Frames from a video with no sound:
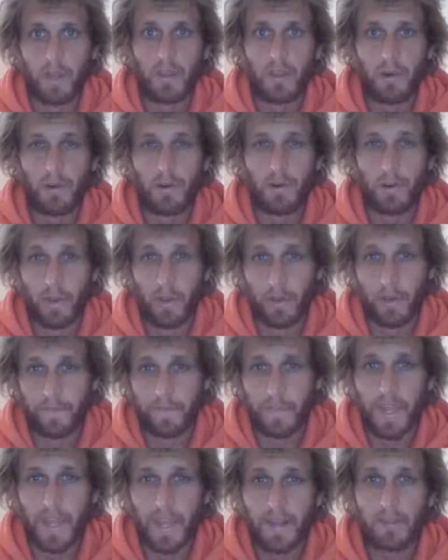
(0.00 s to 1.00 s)

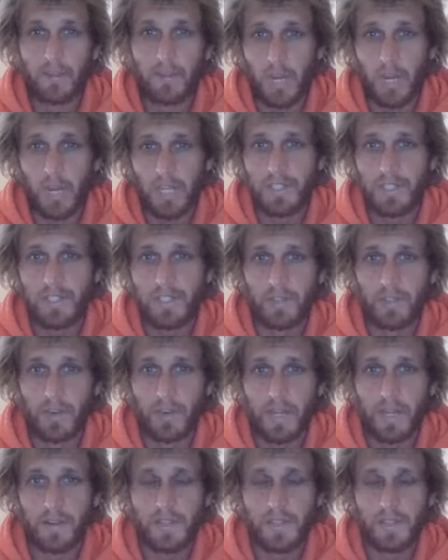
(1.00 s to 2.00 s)
Korotkov, that Russian
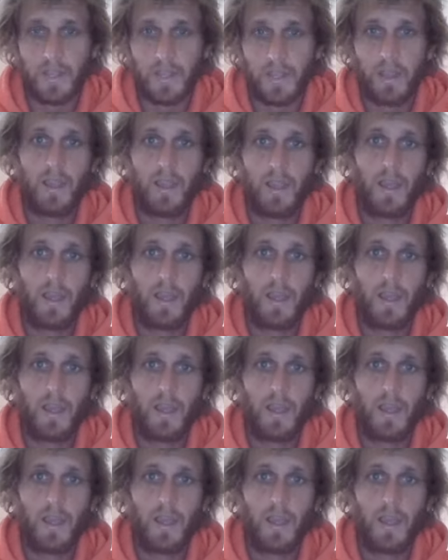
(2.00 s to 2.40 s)
scientist,